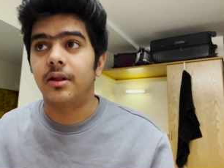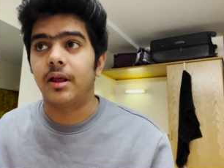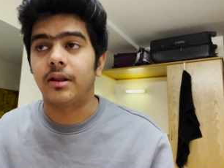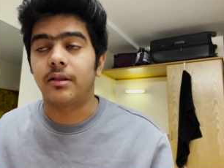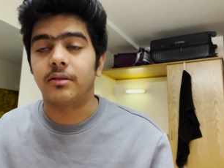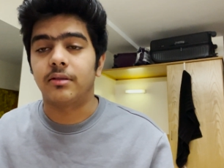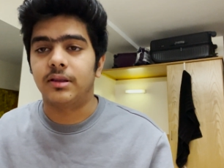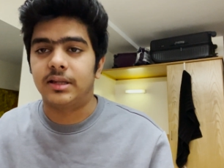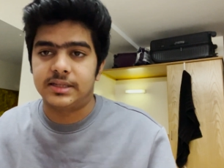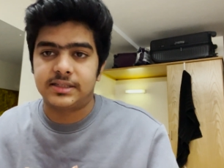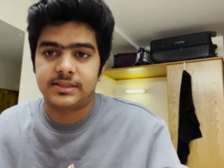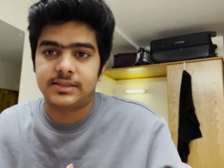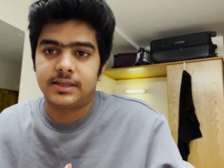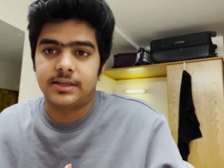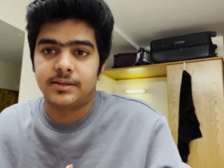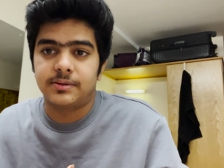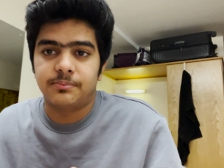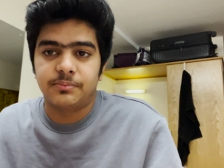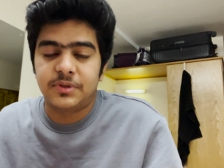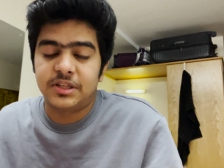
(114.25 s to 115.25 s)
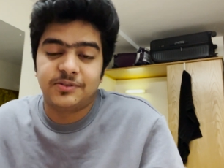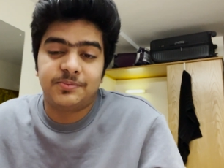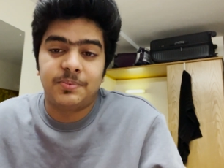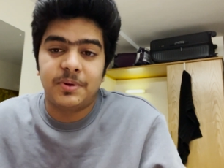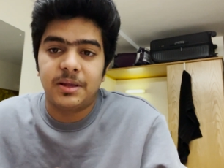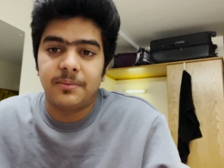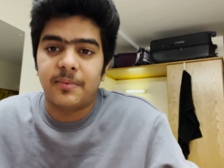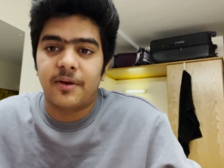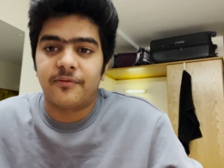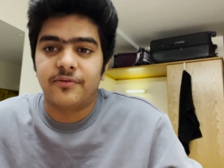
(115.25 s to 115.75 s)
And this
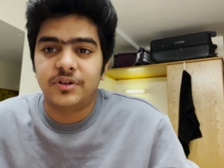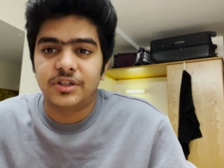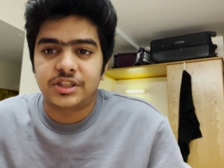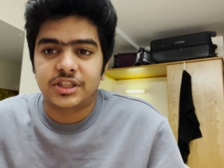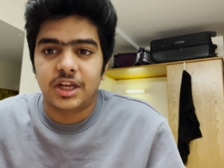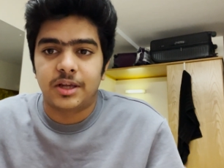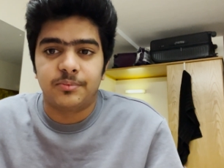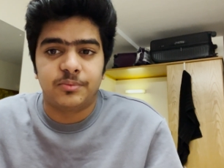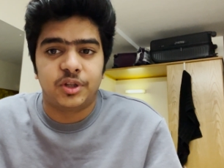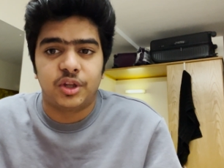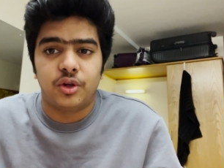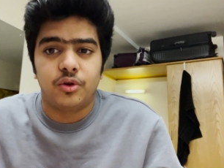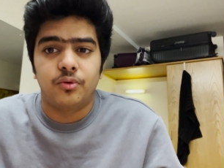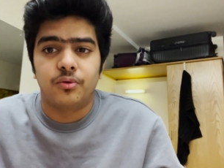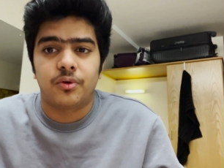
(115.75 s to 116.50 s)
being my first time in the